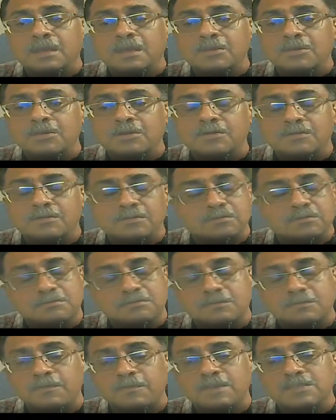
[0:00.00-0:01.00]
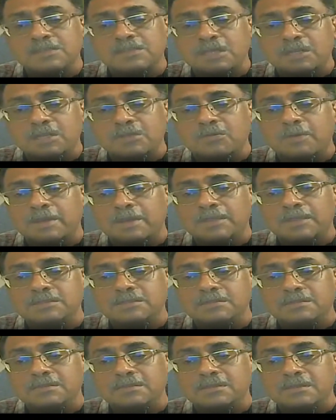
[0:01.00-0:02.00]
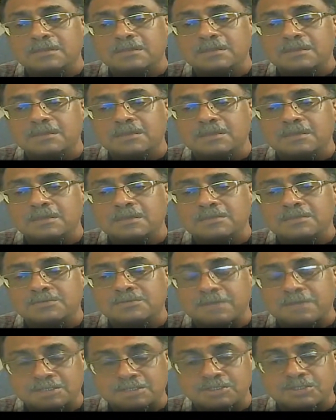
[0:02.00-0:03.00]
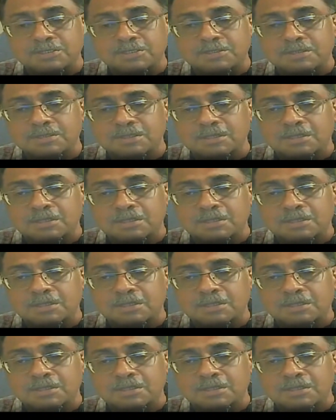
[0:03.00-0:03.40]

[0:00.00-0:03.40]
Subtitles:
your wings are quite stretched,